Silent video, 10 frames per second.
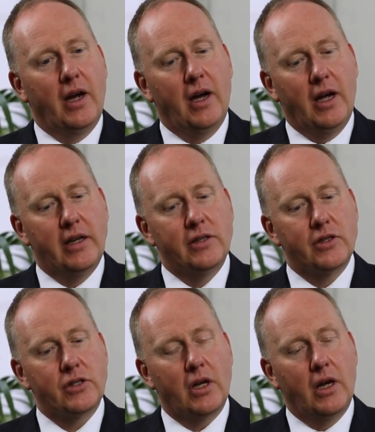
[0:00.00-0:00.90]

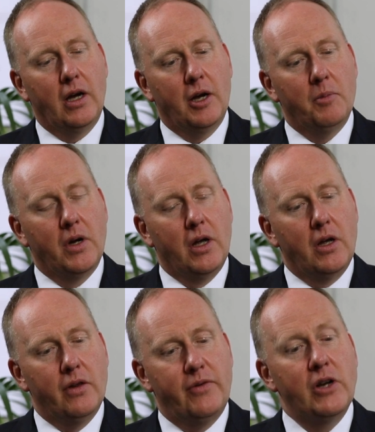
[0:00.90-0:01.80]
and
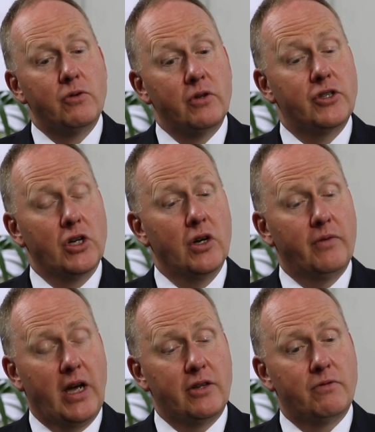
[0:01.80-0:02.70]
the Federal
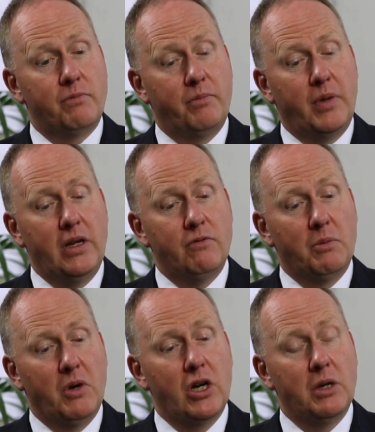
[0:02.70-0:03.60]
Reserve has been
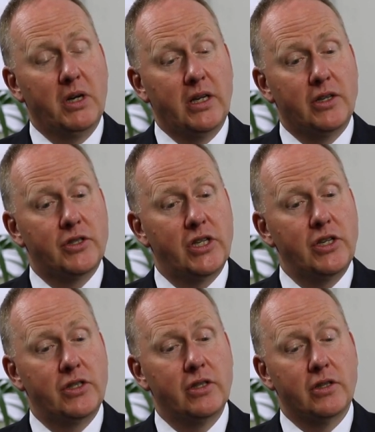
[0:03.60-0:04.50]
remarkably
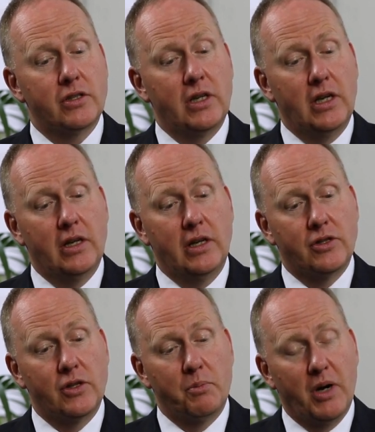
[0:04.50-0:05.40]
consistent in
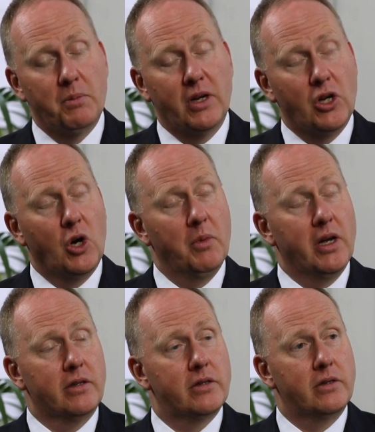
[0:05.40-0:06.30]
its sort of public
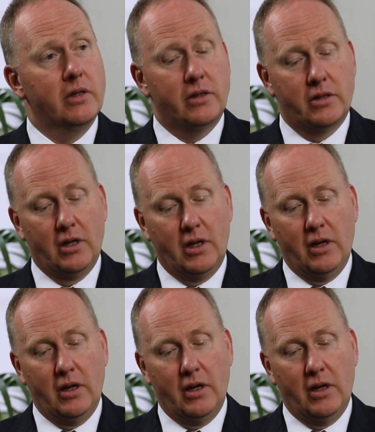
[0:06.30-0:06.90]
comments that